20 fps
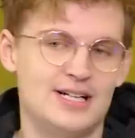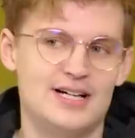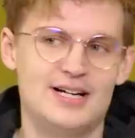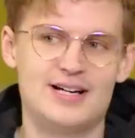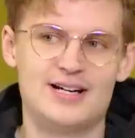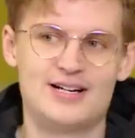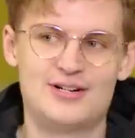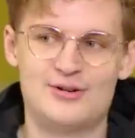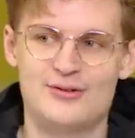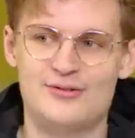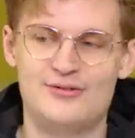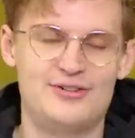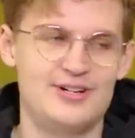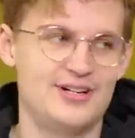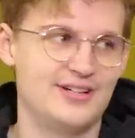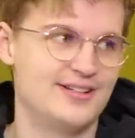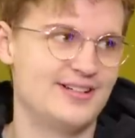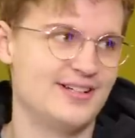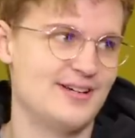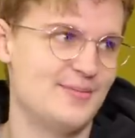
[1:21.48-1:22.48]
Uh,
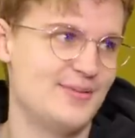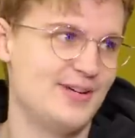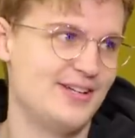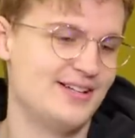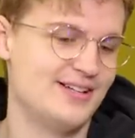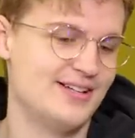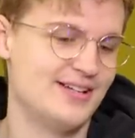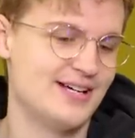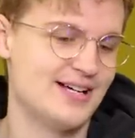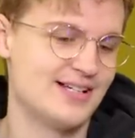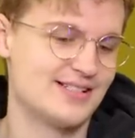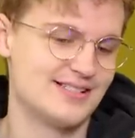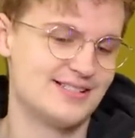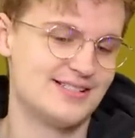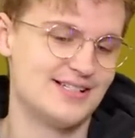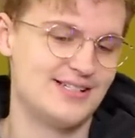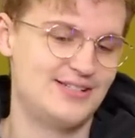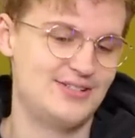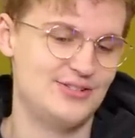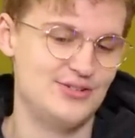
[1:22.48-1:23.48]
confident. I mean, uh, as I
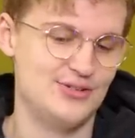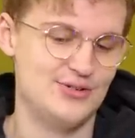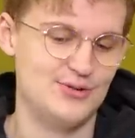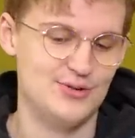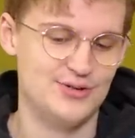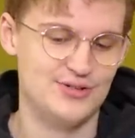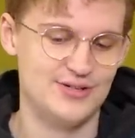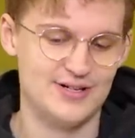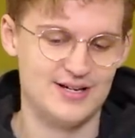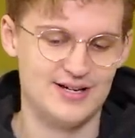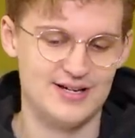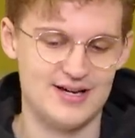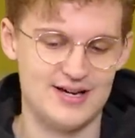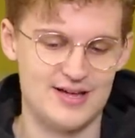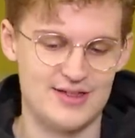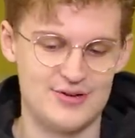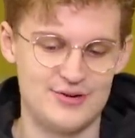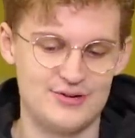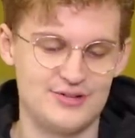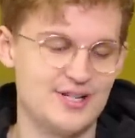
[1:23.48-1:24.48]
said to you,
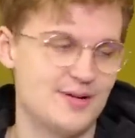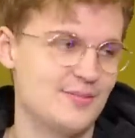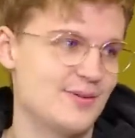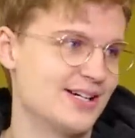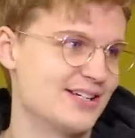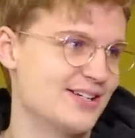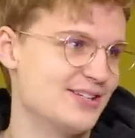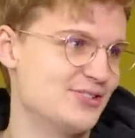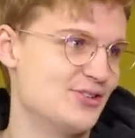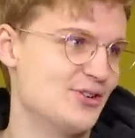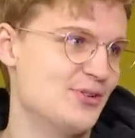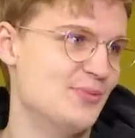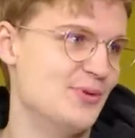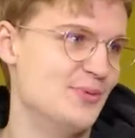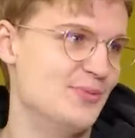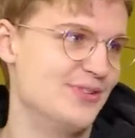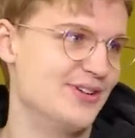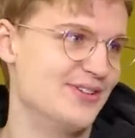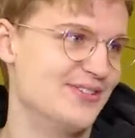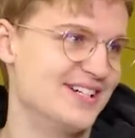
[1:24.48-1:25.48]
uh, third time lucky charm
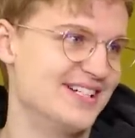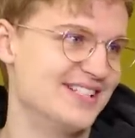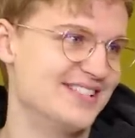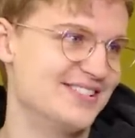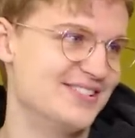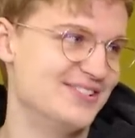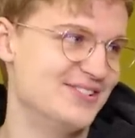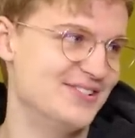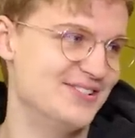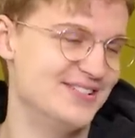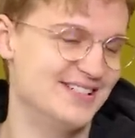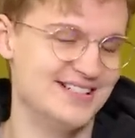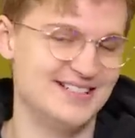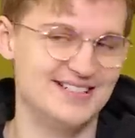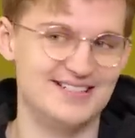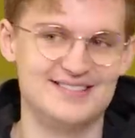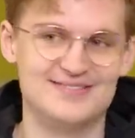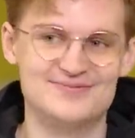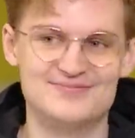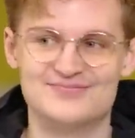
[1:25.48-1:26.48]
hopefully, right? So
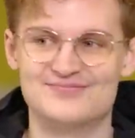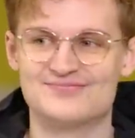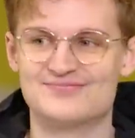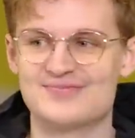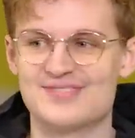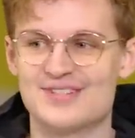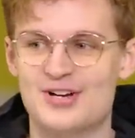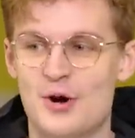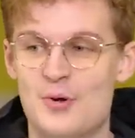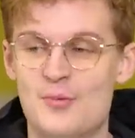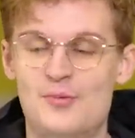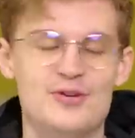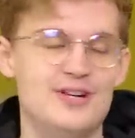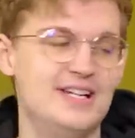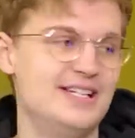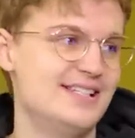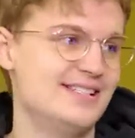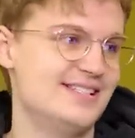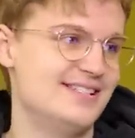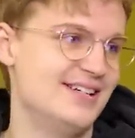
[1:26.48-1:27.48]
um,
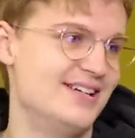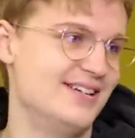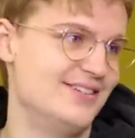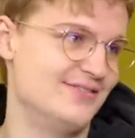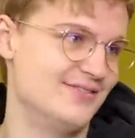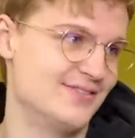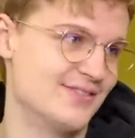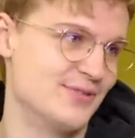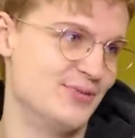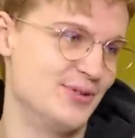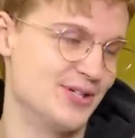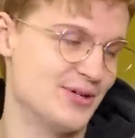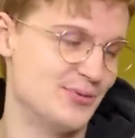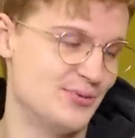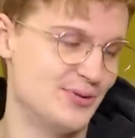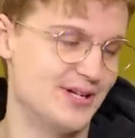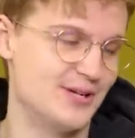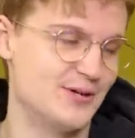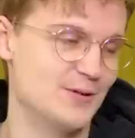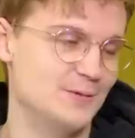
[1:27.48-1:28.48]
hopefully this year we can
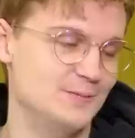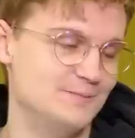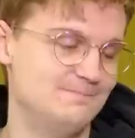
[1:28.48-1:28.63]
win it all.